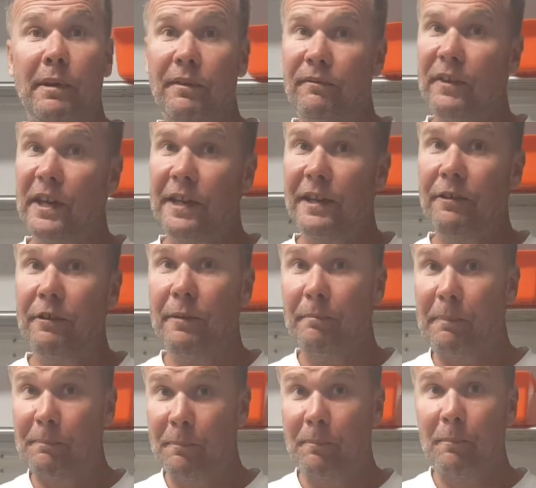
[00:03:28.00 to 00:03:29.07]
bit of vinegar
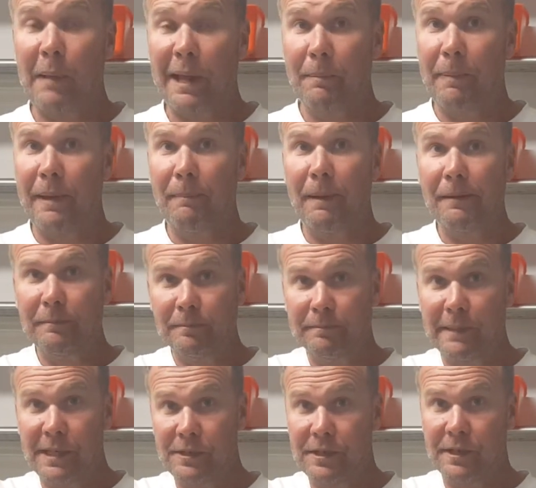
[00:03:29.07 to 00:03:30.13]
and black pepper,
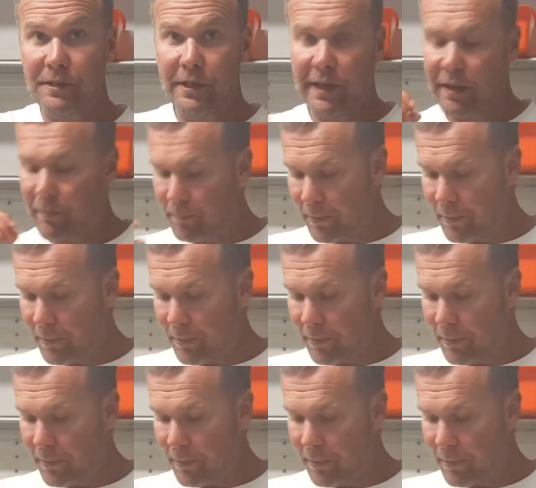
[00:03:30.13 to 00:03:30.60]
mix them together,